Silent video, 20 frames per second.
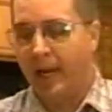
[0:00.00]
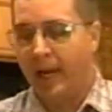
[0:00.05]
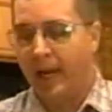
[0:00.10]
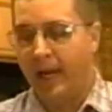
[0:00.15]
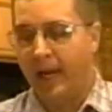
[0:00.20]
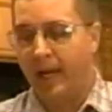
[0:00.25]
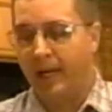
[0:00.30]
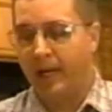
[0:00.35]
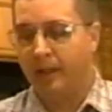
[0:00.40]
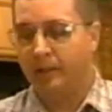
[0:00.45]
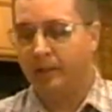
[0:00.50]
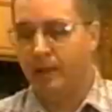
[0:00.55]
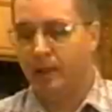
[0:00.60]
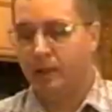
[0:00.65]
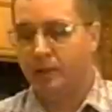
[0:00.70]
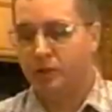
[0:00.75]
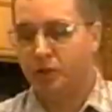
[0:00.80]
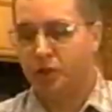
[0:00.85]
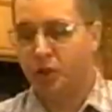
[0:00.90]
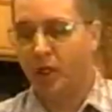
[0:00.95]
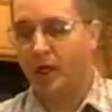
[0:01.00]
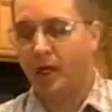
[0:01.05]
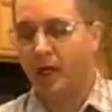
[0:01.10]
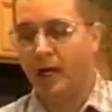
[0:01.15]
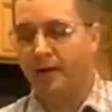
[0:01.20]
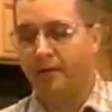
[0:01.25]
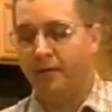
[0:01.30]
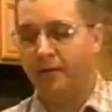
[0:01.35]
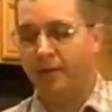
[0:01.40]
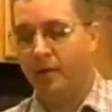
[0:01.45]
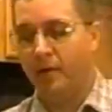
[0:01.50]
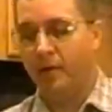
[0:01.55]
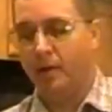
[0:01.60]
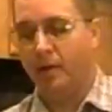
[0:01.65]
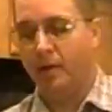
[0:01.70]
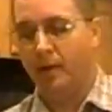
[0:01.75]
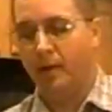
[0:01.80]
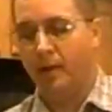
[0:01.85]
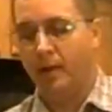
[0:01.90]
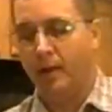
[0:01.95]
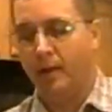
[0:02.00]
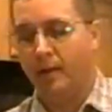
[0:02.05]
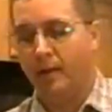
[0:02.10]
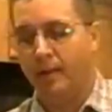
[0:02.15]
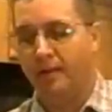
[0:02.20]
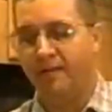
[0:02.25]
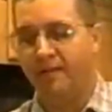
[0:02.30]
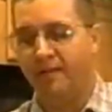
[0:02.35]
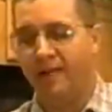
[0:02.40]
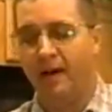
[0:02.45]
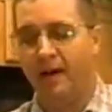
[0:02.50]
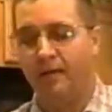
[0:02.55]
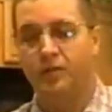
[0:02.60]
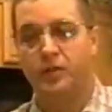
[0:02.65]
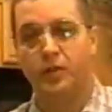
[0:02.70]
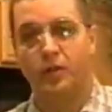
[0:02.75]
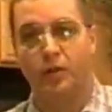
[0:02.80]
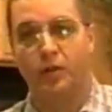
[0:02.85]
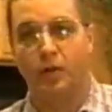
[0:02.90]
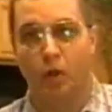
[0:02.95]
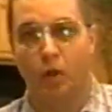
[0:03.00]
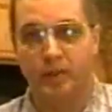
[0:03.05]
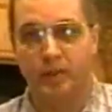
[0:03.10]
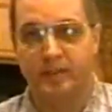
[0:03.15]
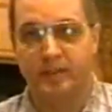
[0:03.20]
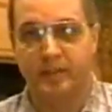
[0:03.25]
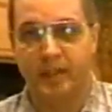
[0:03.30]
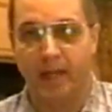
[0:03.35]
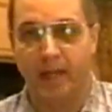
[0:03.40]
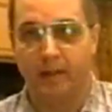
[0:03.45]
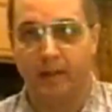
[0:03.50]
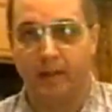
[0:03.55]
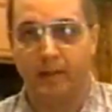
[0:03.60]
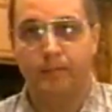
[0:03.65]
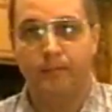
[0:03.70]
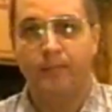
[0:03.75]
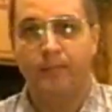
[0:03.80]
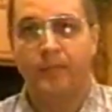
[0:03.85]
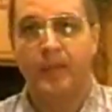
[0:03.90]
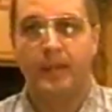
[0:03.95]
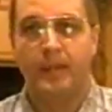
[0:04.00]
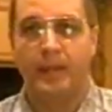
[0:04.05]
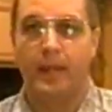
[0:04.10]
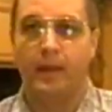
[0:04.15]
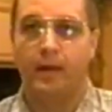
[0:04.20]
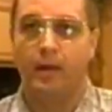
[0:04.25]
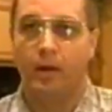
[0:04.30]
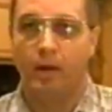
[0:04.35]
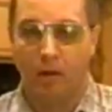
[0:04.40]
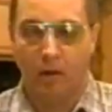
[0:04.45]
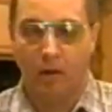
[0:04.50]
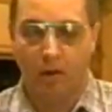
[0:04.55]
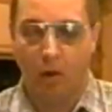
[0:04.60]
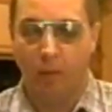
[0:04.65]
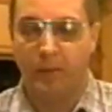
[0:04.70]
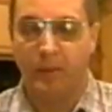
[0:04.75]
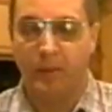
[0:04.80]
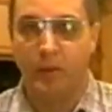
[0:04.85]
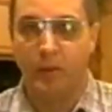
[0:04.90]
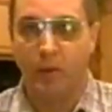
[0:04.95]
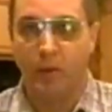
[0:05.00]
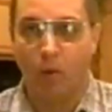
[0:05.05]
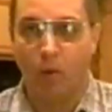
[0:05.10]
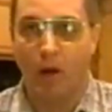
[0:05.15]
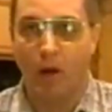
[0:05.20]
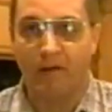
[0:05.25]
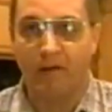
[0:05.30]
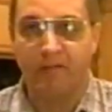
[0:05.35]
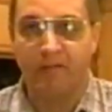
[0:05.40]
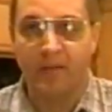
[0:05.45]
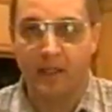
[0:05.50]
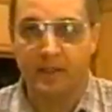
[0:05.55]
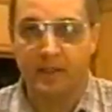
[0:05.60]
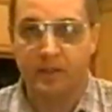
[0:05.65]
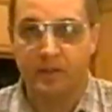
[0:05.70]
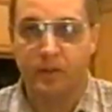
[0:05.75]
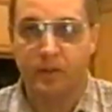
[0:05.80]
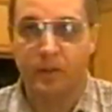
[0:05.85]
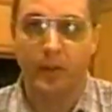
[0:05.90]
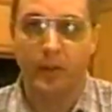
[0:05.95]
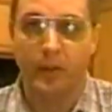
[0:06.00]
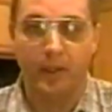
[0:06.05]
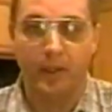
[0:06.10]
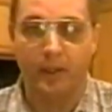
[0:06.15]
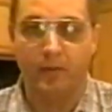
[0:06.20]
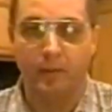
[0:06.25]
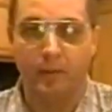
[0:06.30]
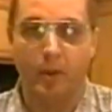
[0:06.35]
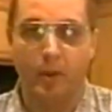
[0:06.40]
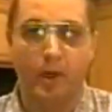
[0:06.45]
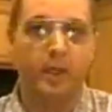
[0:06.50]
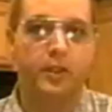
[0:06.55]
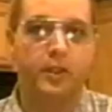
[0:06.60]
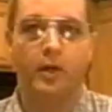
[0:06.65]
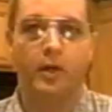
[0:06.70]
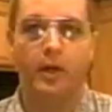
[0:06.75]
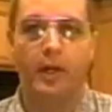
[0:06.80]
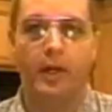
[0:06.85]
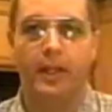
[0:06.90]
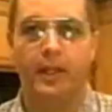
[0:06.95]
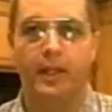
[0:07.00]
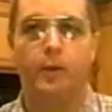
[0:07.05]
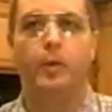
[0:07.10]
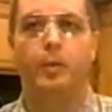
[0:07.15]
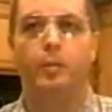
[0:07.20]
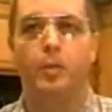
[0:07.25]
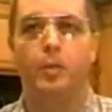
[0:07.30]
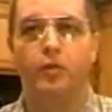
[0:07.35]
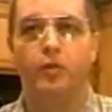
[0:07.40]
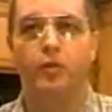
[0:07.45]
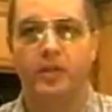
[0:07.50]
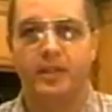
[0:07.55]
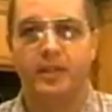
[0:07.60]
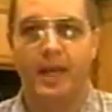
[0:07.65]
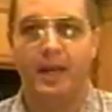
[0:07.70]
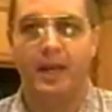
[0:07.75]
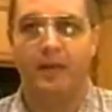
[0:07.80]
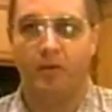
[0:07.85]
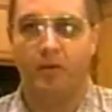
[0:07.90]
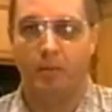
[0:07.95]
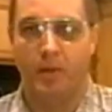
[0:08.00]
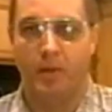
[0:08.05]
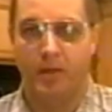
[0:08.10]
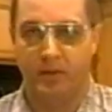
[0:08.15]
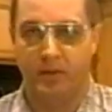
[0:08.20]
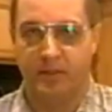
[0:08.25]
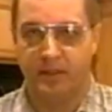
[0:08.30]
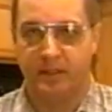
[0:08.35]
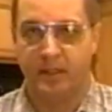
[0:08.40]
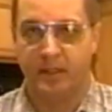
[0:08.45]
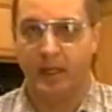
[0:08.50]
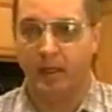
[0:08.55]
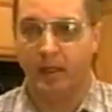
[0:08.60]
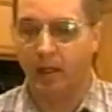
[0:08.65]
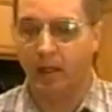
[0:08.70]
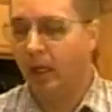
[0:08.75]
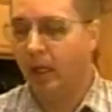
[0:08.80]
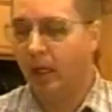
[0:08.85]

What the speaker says: and shut off the valve to the holding tank. Then open your water faucet to relieve the pressure, and then remove the tank from under the sink.